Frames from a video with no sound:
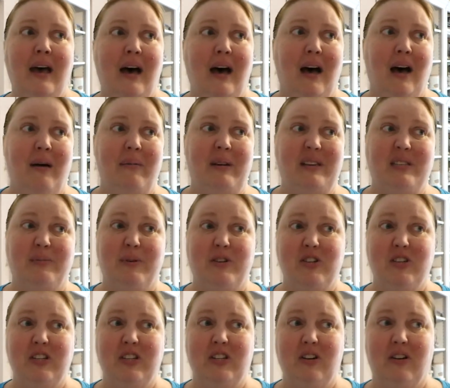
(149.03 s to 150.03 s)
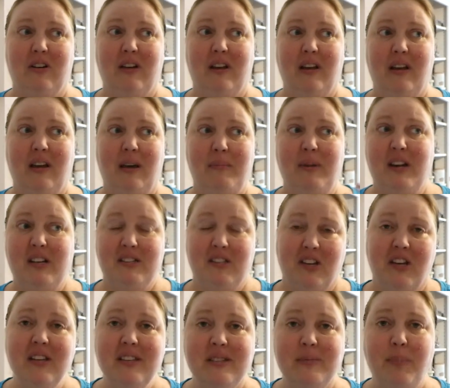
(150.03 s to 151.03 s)
especially during, I mean, it's
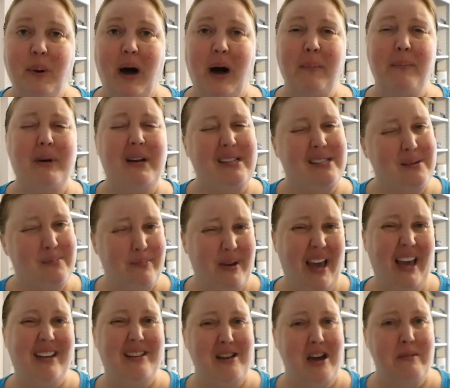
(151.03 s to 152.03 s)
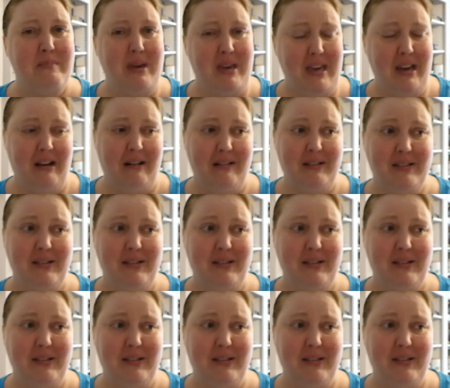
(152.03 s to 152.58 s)
a good spot, but it's a bad time of year.